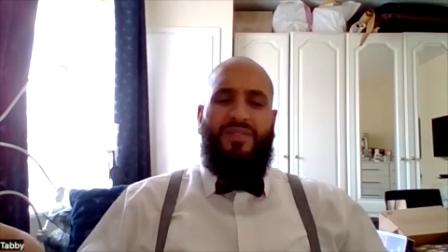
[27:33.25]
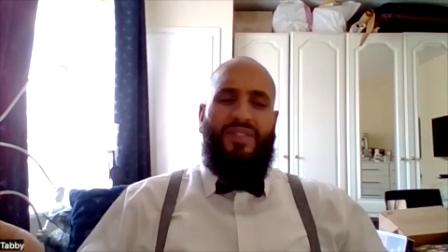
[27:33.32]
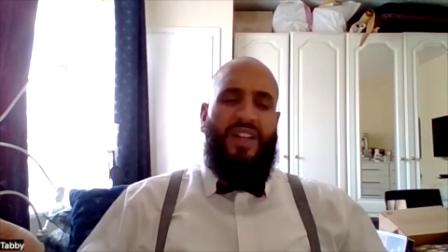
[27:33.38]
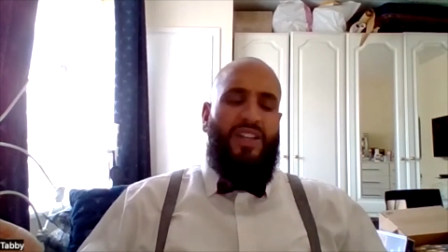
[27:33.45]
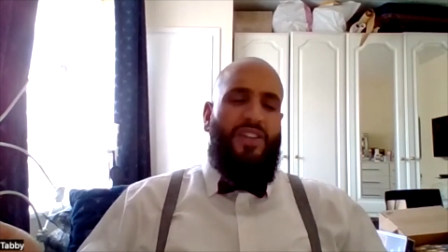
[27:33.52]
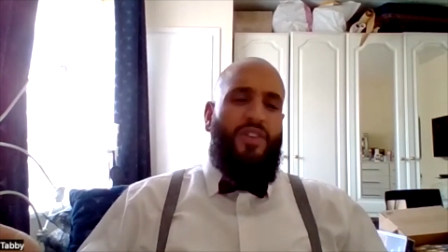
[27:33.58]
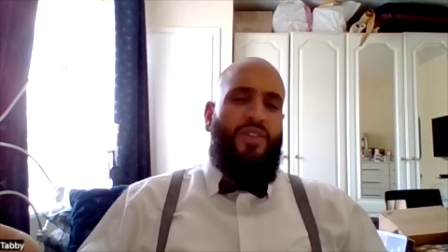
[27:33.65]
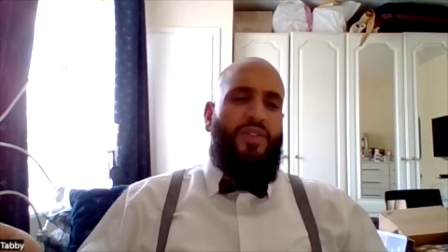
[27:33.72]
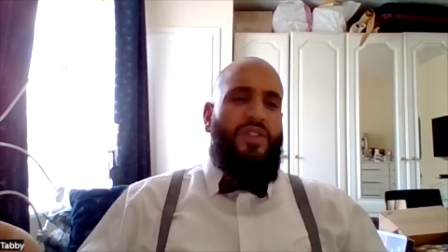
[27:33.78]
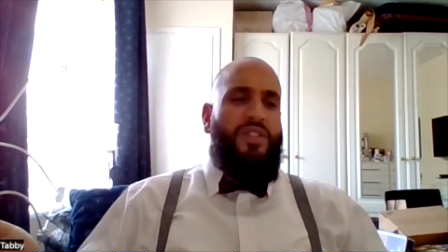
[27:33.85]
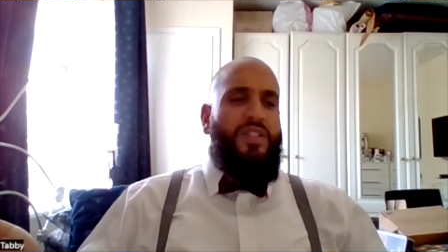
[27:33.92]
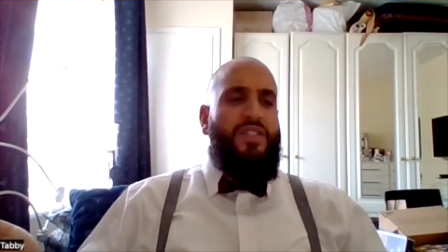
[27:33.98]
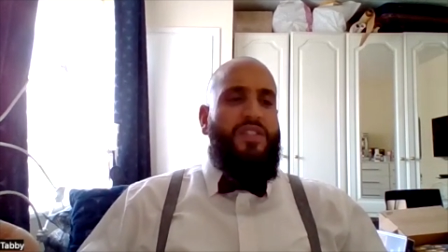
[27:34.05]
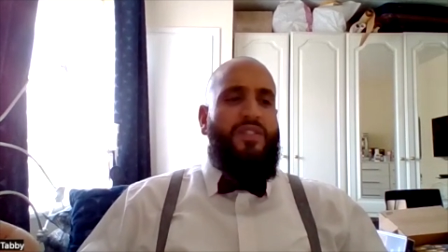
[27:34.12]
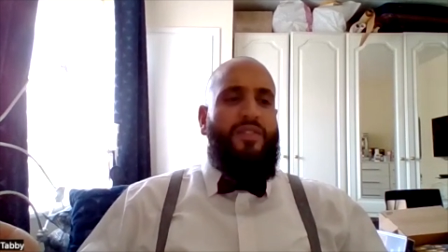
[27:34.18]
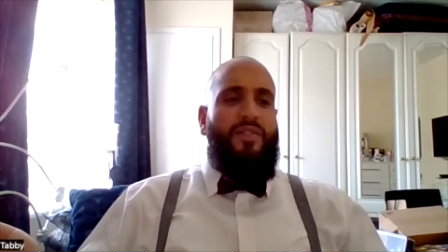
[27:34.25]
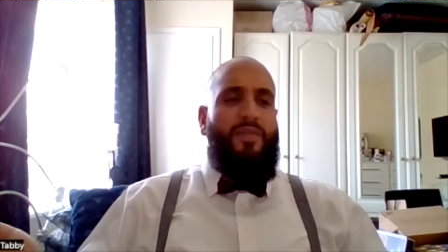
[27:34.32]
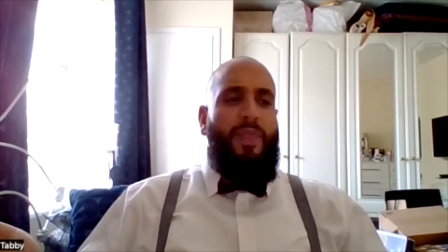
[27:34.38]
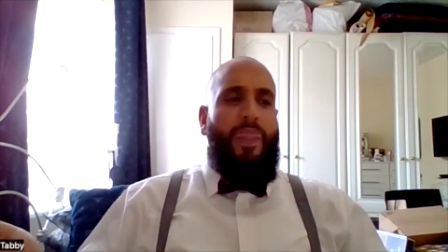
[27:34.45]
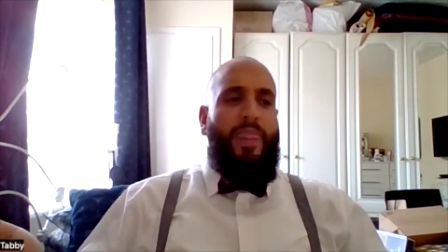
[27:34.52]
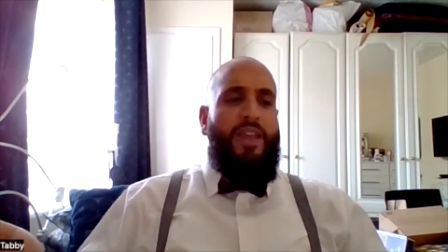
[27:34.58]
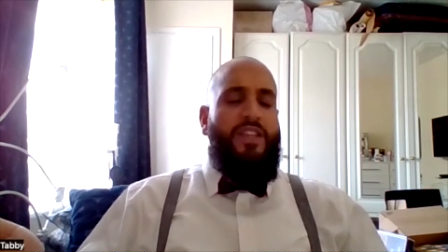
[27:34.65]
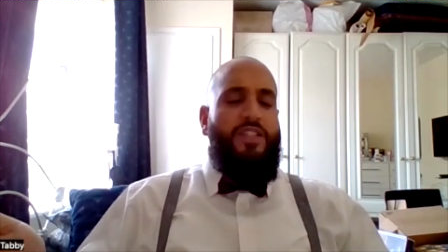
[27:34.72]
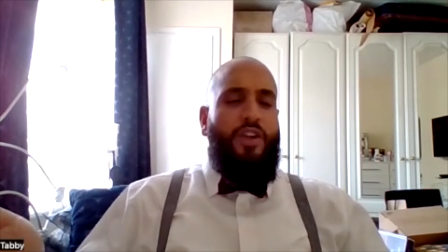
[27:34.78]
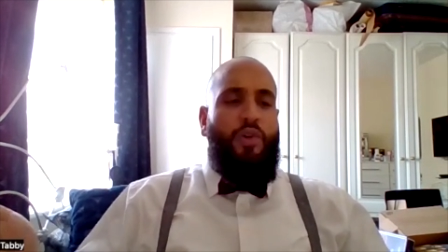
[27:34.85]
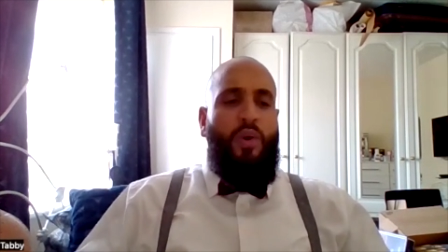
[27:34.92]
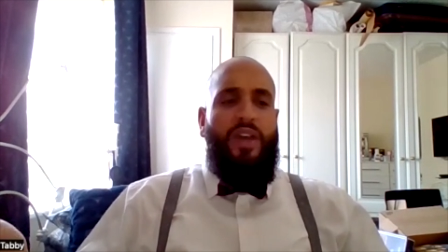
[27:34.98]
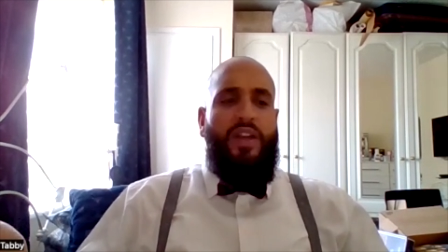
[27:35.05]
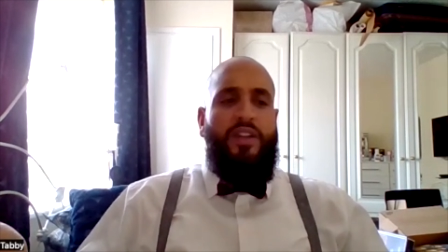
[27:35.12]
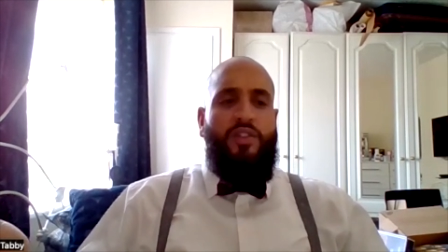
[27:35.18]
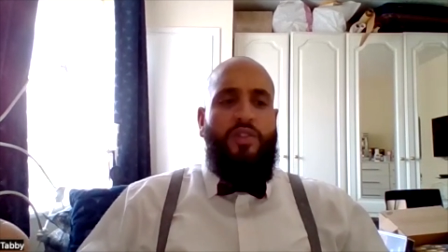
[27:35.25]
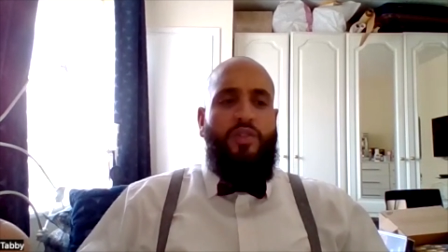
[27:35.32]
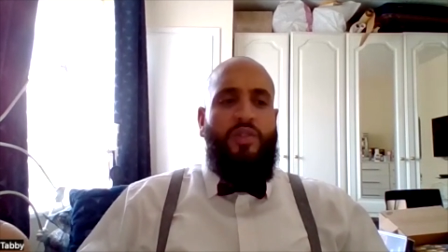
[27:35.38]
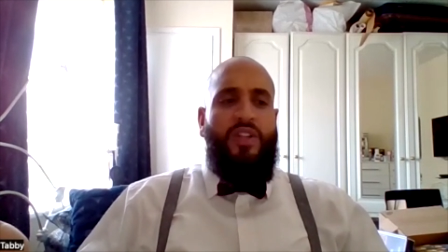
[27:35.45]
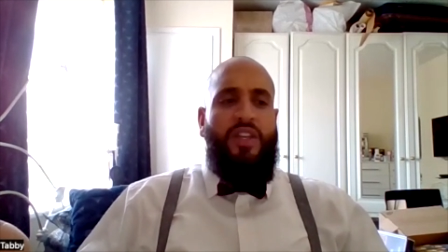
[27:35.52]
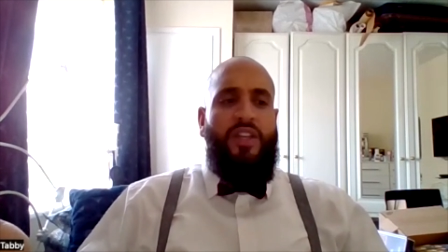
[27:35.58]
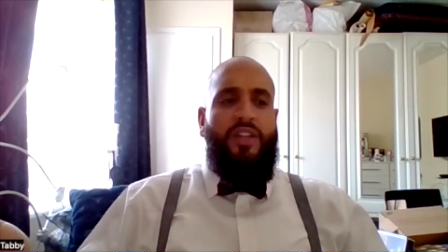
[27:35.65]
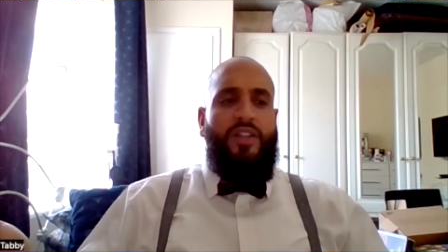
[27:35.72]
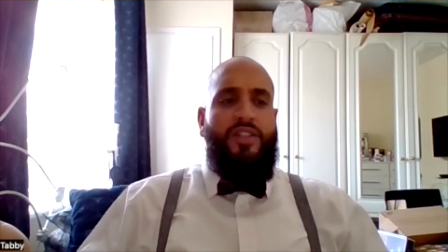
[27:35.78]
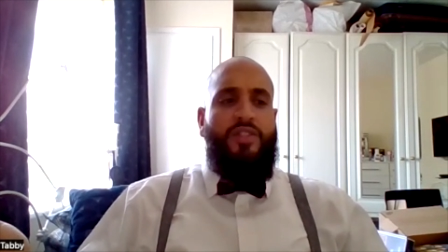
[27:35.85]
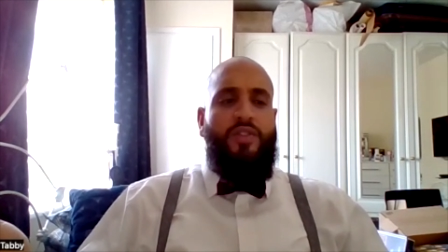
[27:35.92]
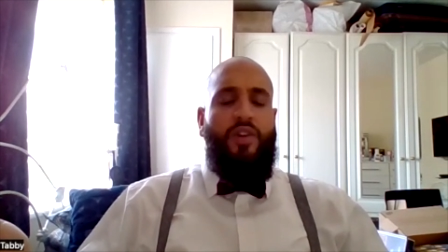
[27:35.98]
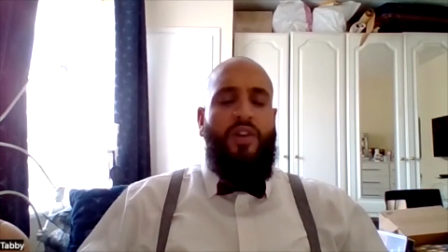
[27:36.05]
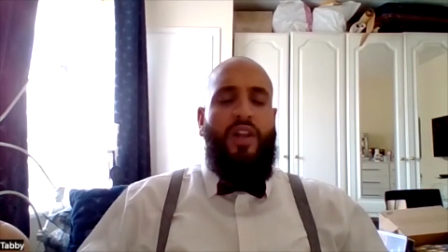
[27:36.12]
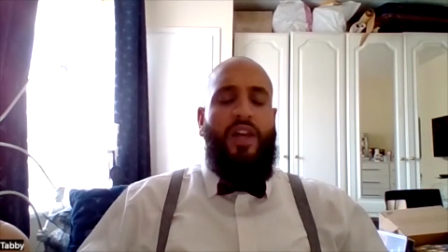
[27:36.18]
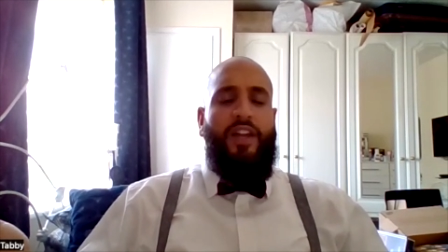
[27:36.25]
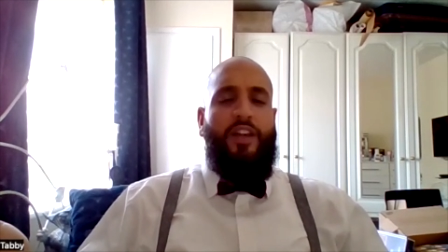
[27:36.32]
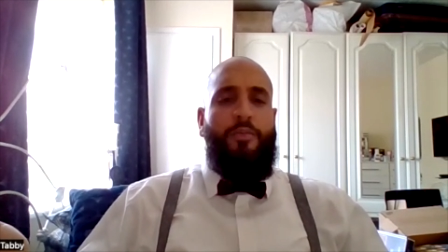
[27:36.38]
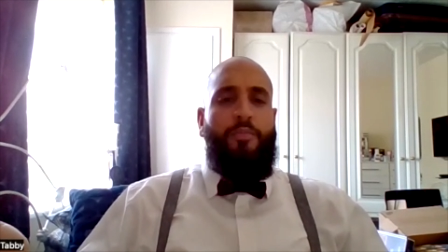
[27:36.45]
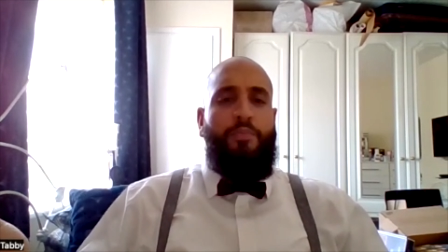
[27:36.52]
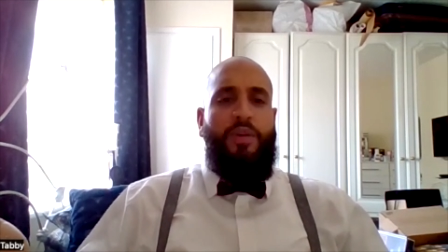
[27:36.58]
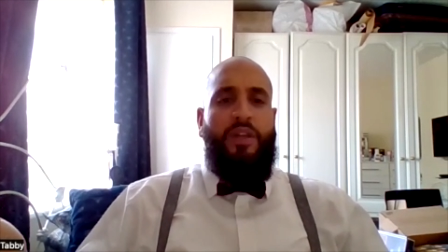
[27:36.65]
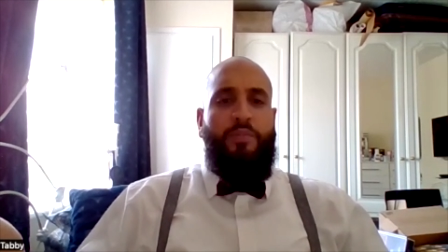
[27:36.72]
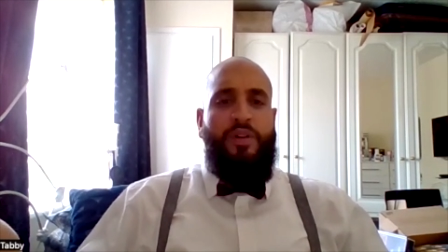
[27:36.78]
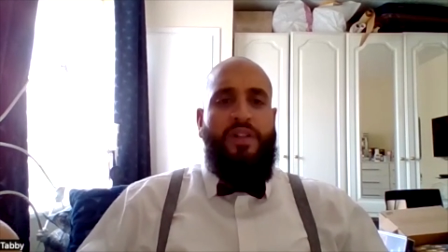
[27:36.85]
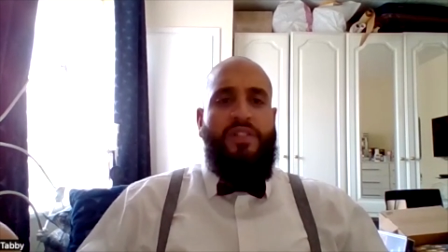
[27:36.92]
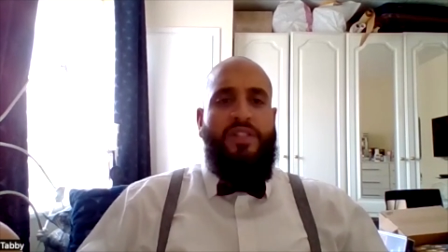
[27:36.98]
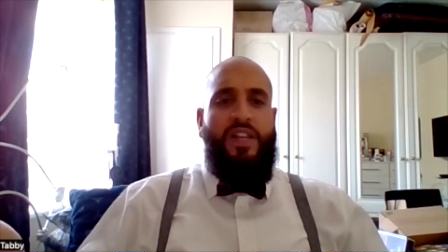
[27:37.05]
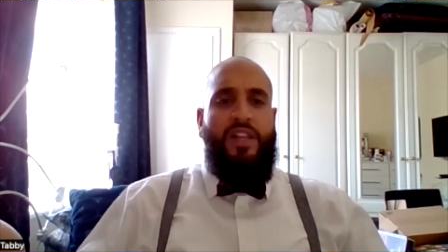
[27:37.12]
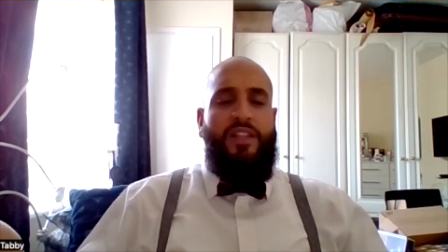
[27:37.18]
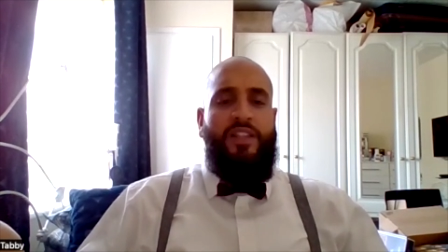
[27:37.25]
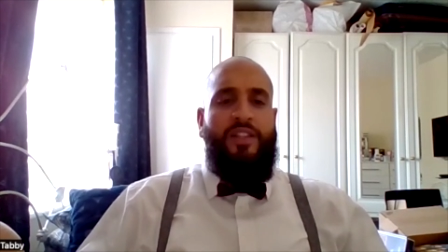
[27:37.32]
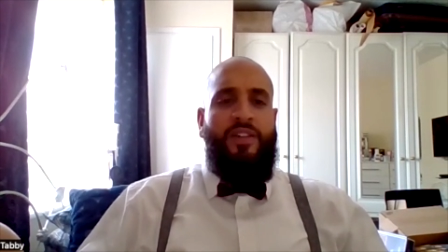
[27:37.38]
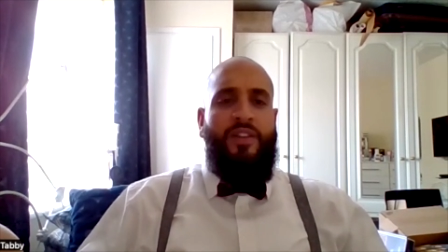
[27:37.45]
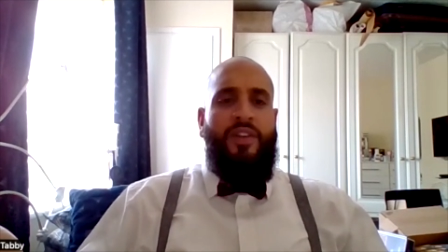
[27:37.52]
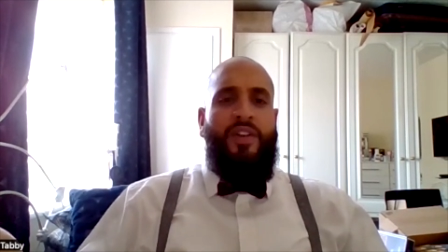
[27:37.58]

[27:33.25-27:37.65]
I don't know, he's just he's a quiet dude, isn't it? He's not like a big personality.